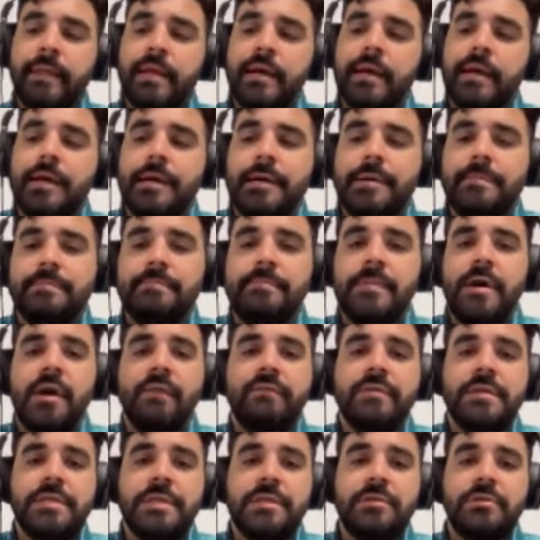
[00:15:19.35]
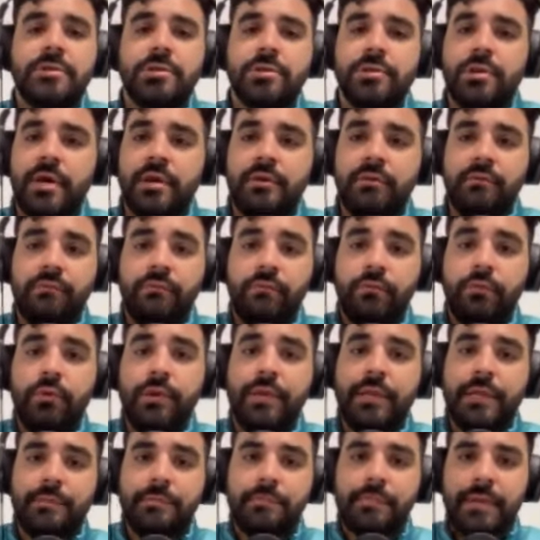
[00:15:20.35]
Obviously, there's a lot of
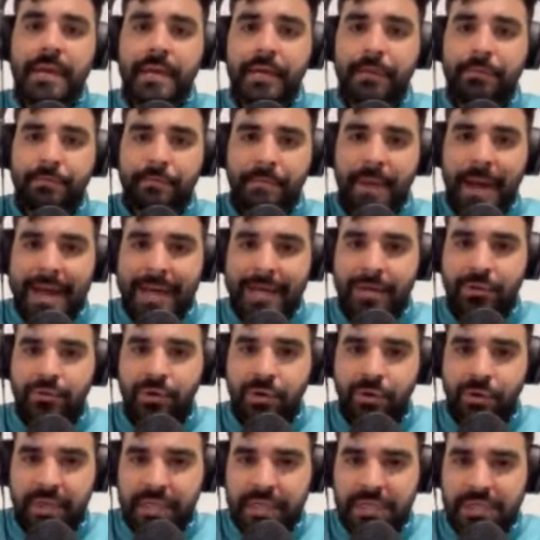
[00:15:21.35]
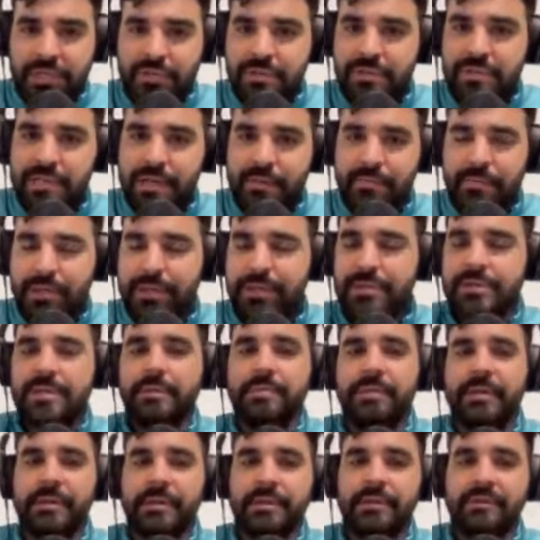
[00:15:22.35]
really big macro issues that players
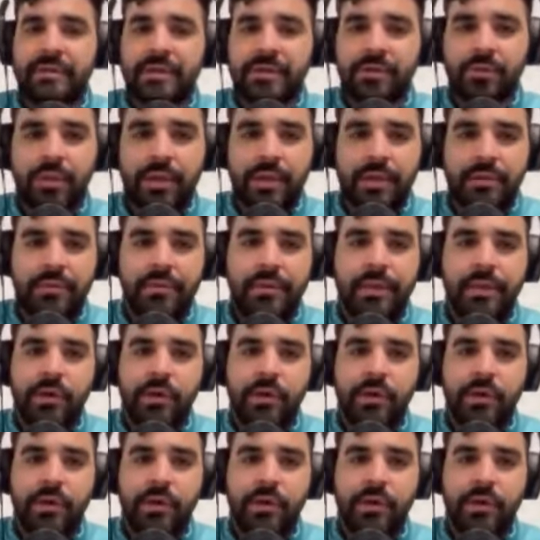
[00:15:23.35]
typically deal with,